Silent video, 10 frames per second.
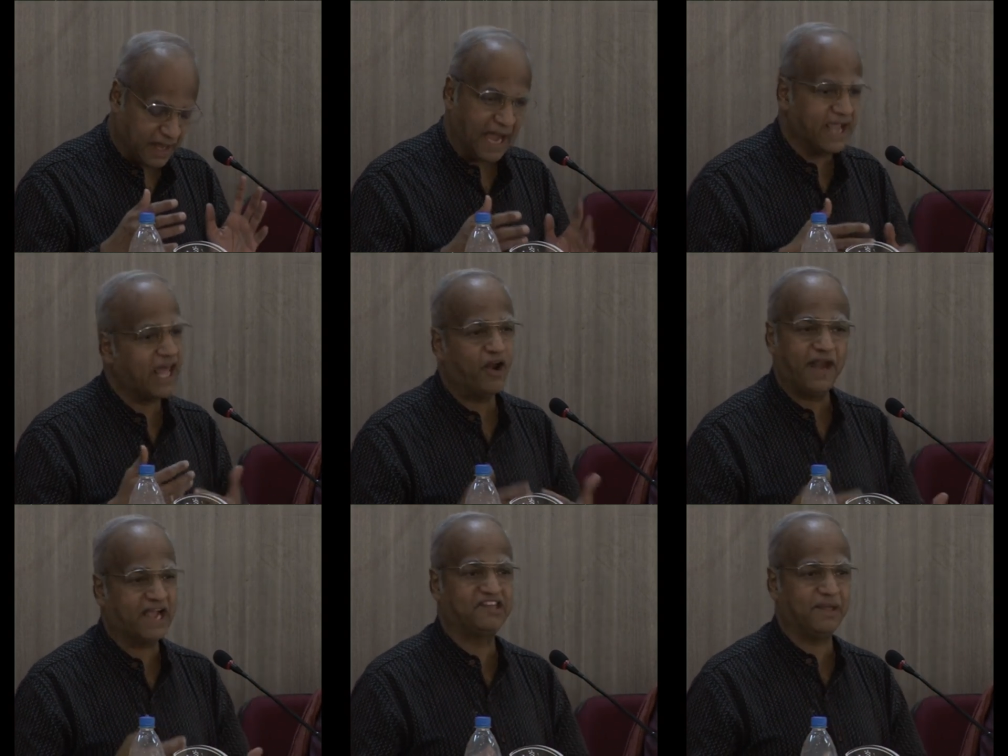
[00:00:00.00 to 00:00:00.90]
I cannot
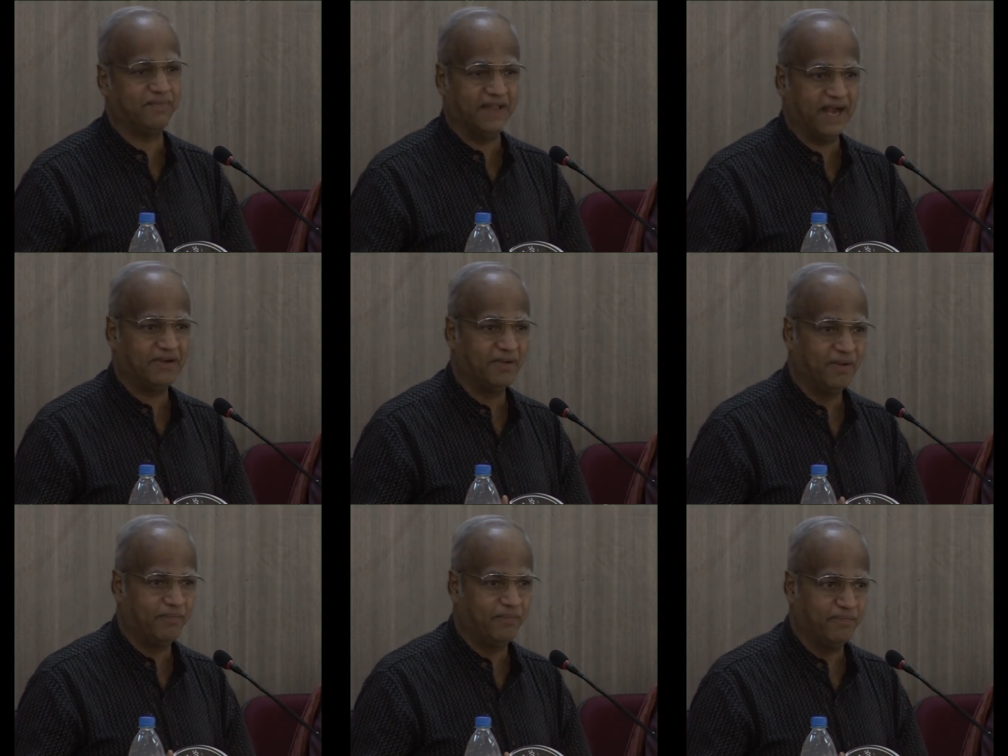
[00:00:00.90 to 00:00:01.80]
accept that
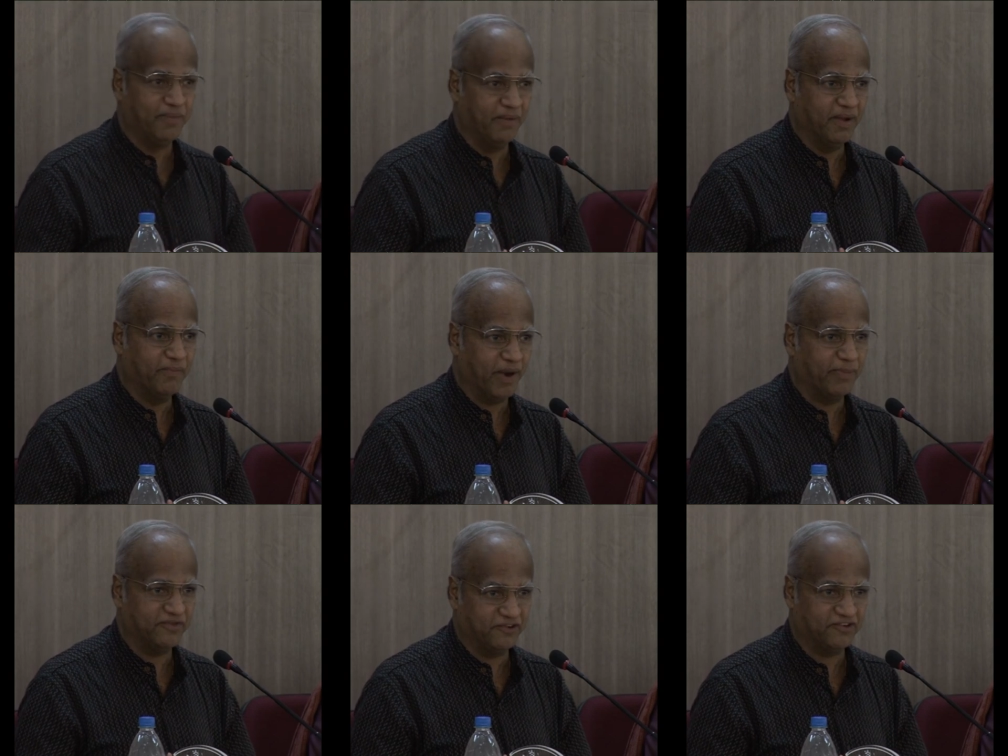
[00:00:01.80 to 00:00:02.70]
pro
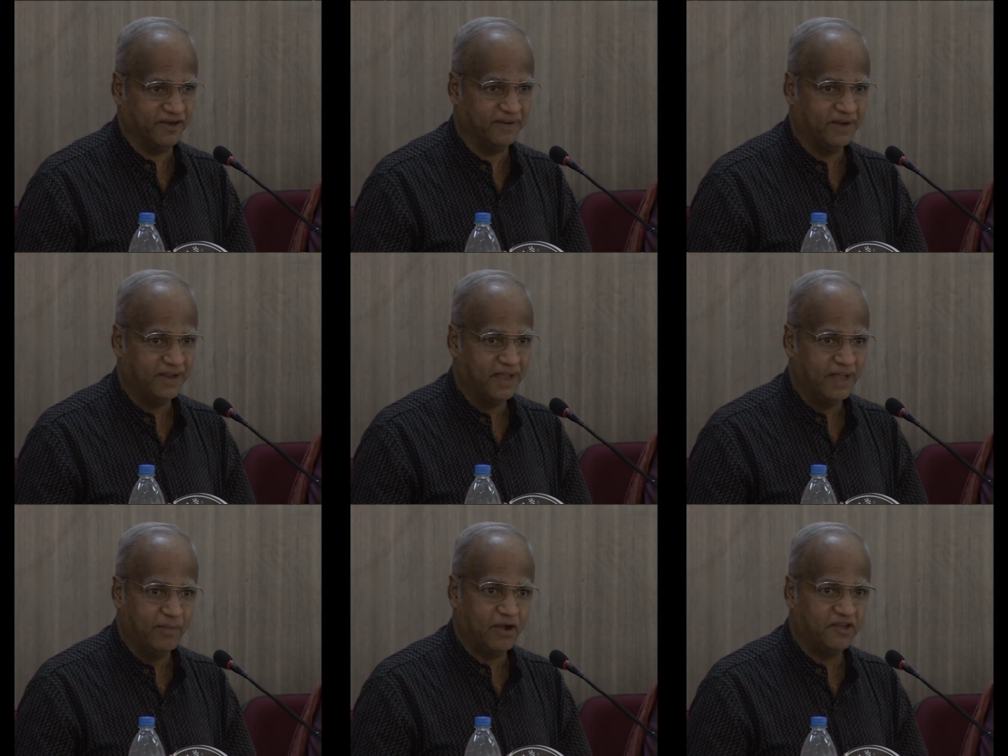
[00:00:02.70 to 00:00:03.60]
proposition
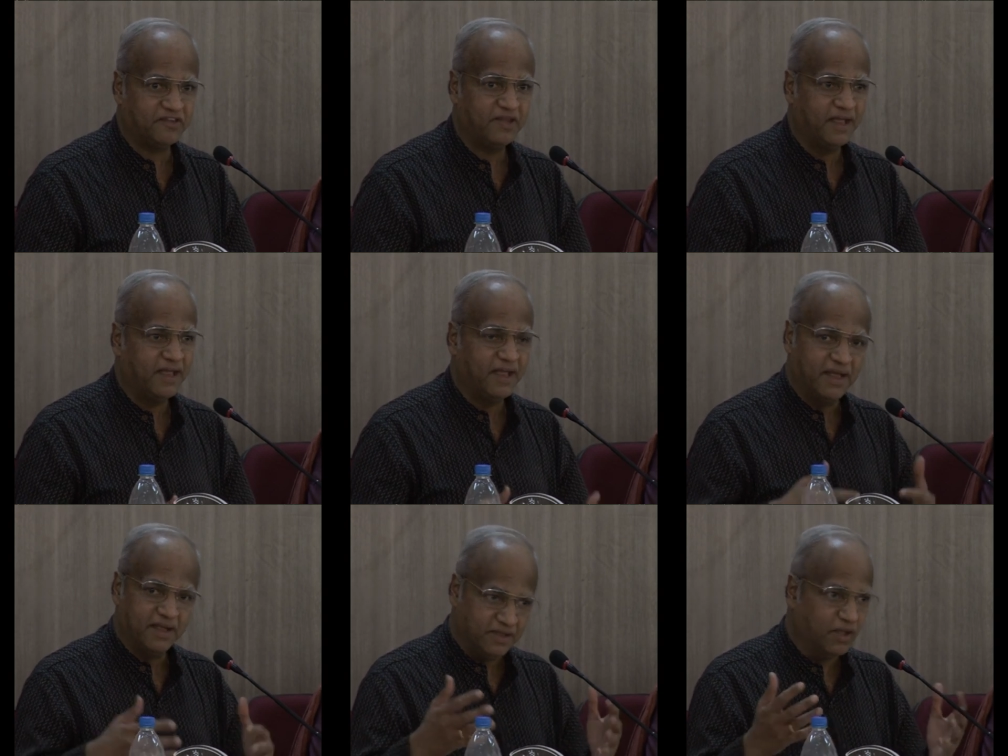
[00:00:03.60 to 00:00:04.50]
because
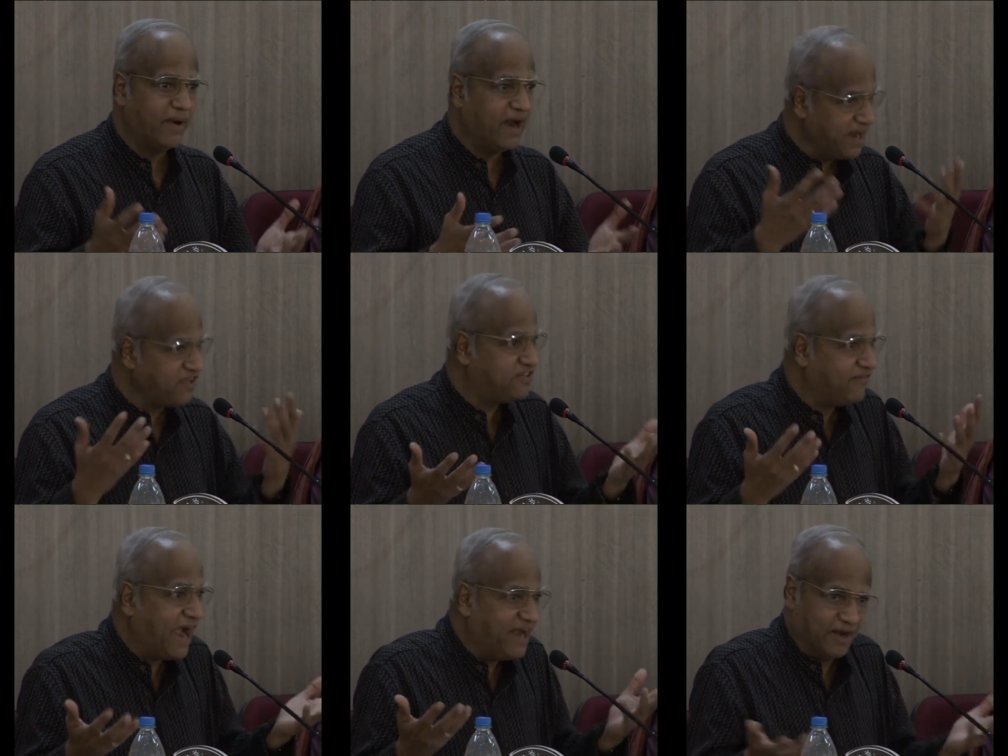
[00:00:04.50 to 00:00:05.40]
the world is
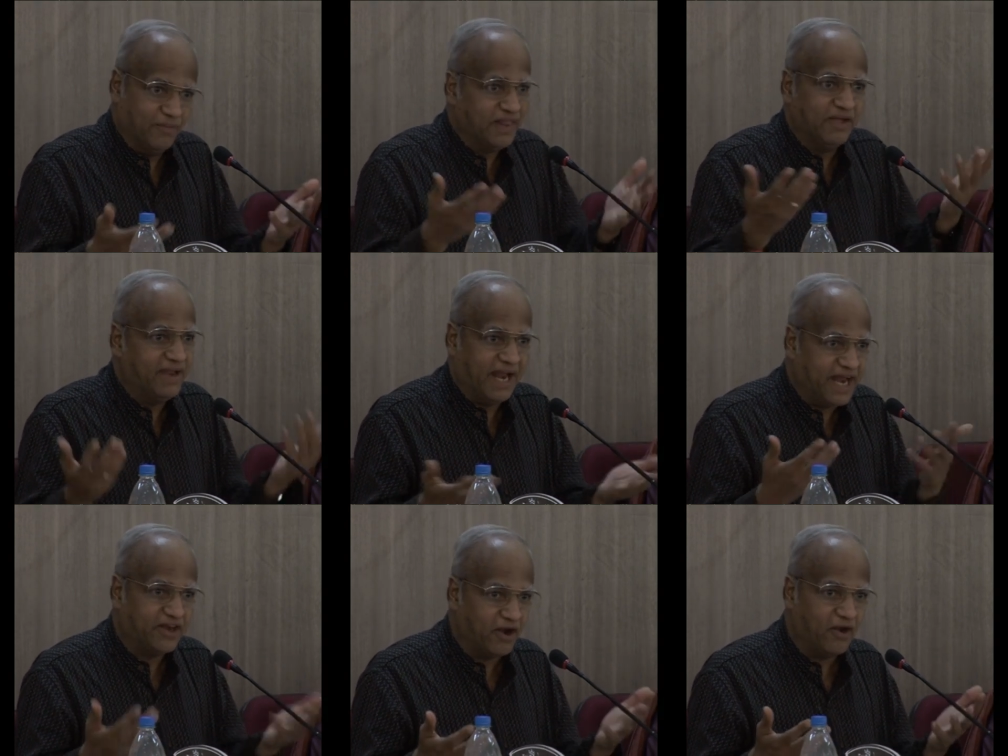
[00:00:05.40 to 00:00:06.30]
divided, whether we
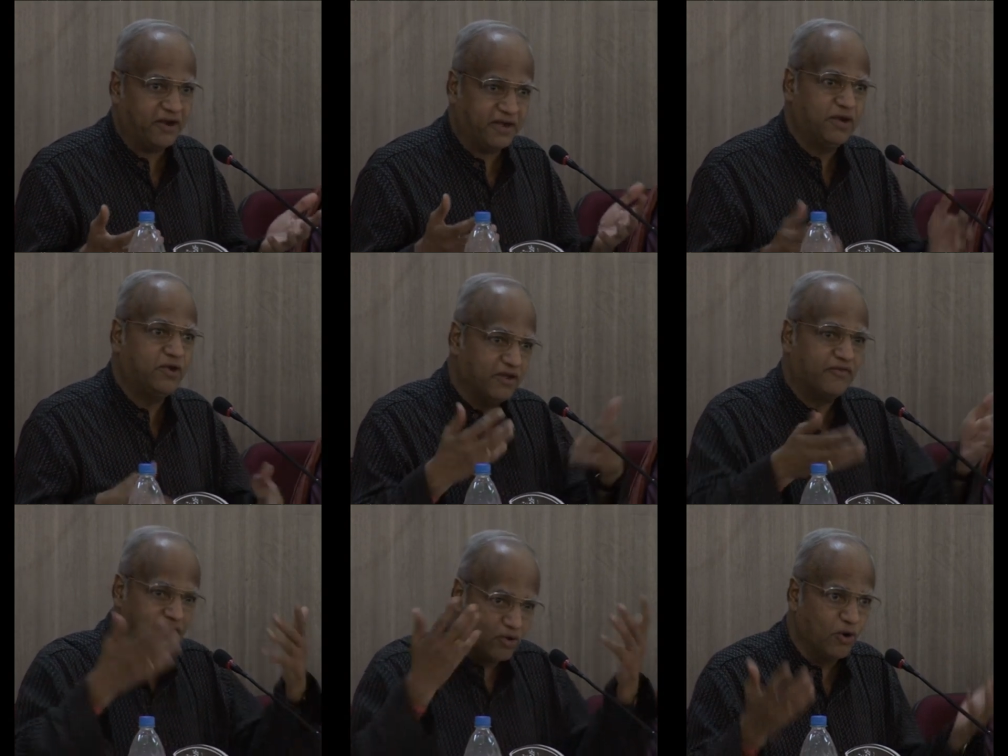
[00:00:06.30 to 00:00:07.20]
like it or not, into
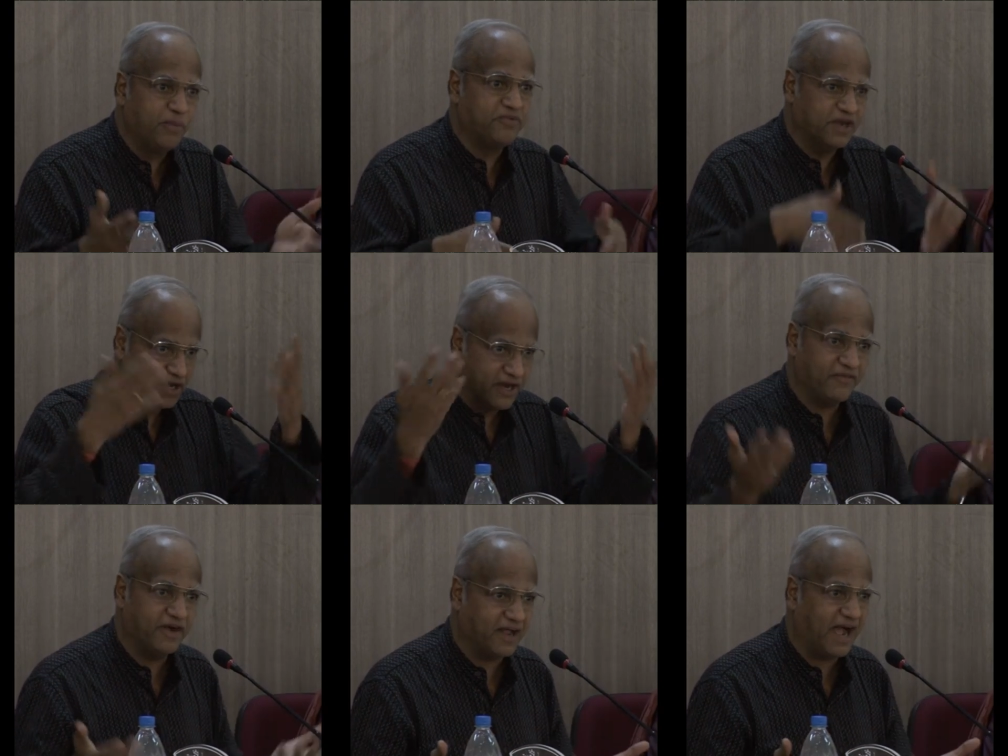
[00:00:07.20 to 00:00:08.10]
different groups, into
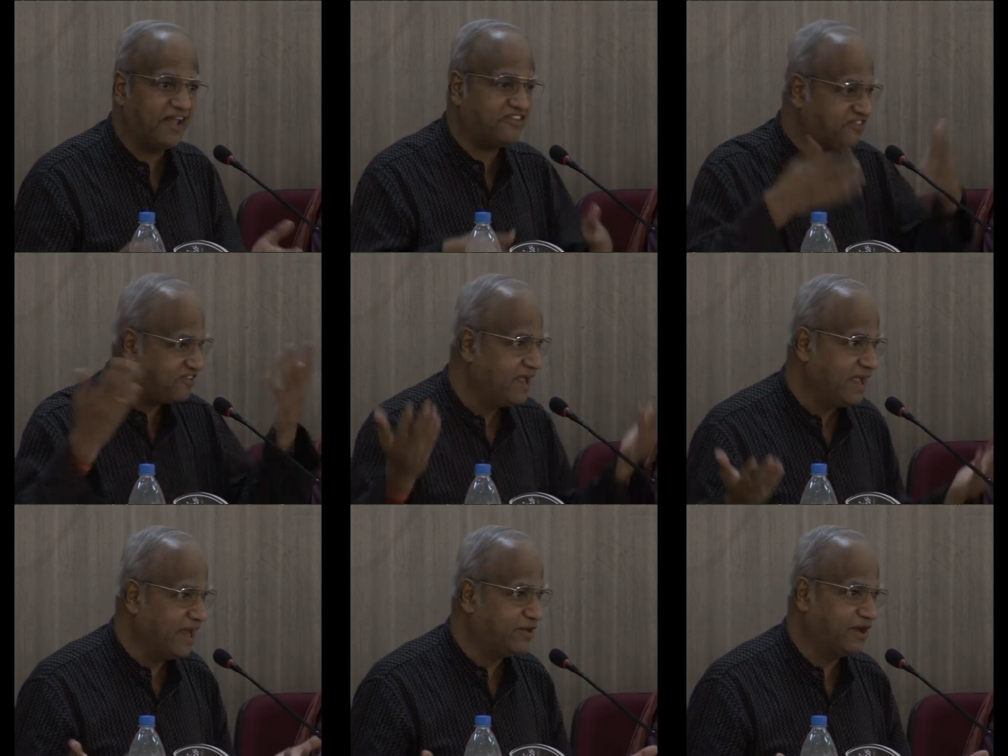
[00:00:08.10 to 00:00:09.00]
different castes,
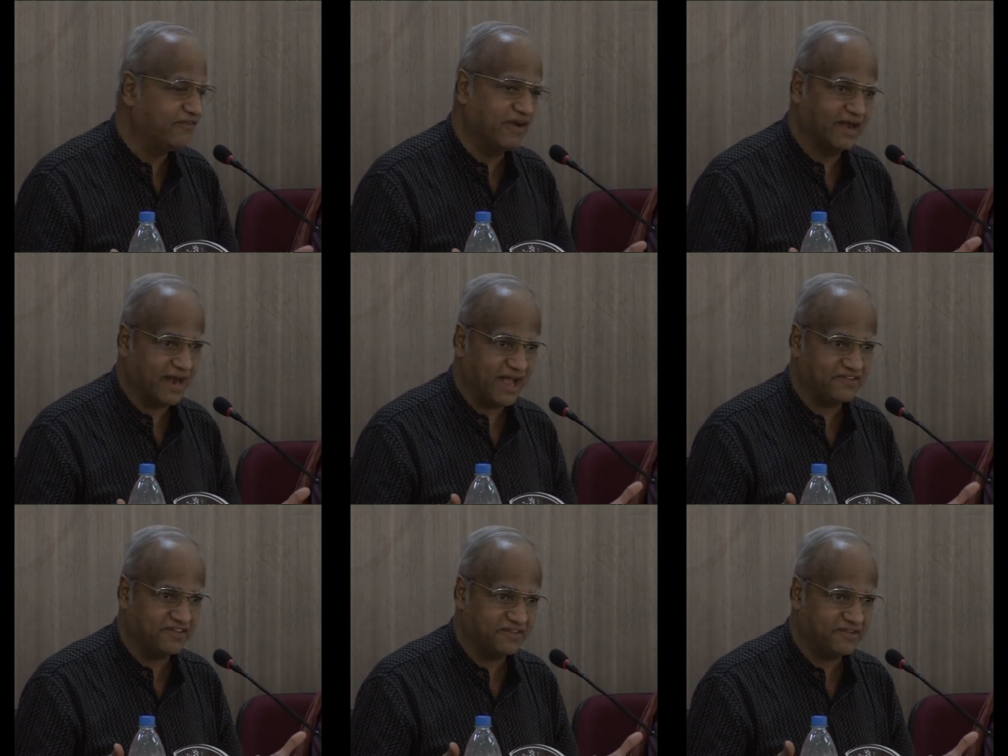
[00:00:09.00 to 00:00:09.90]
into different
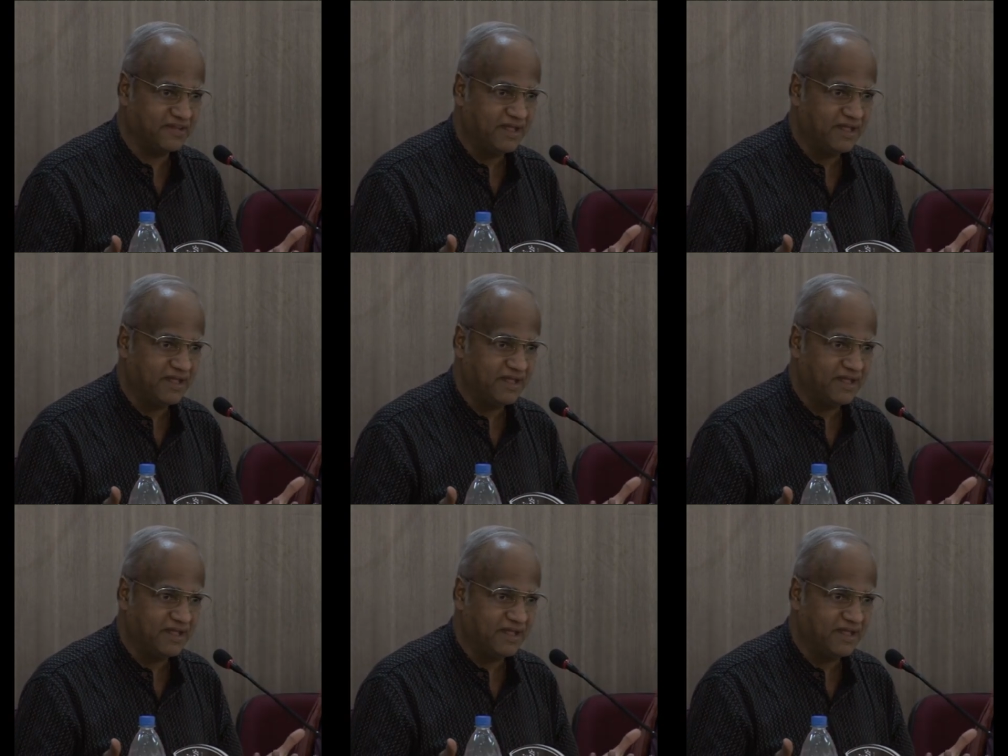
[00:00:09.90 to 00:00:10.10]
classes.